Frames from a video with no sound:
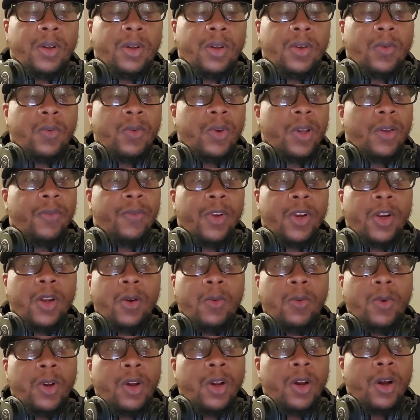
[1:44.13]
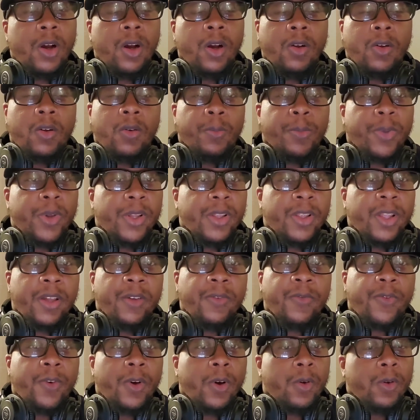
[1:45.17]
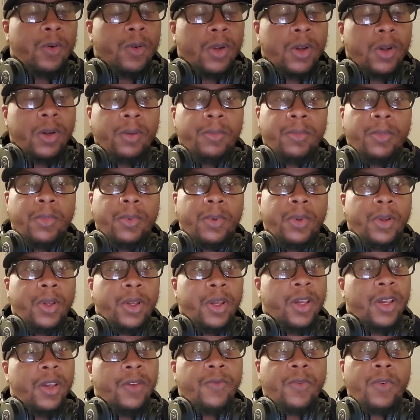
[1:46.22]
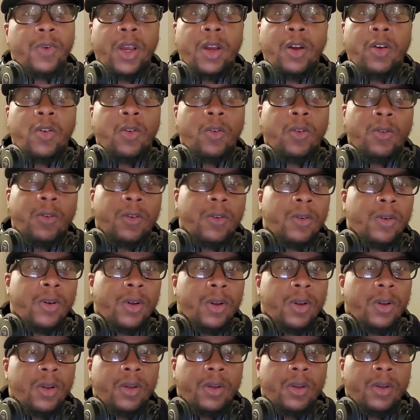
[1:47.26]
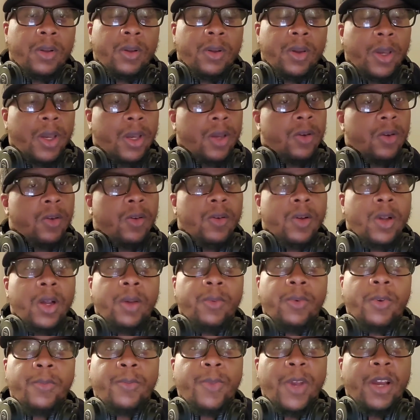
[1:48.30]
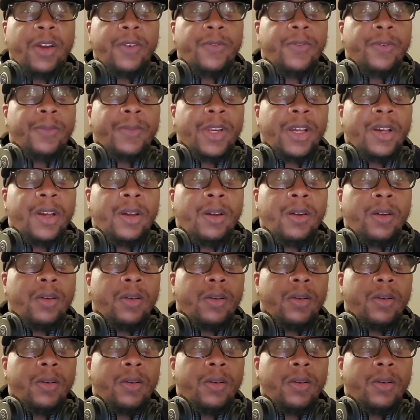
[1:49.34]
You never know when God going to pick that phone up and give you that call. Ain't no coming back from that.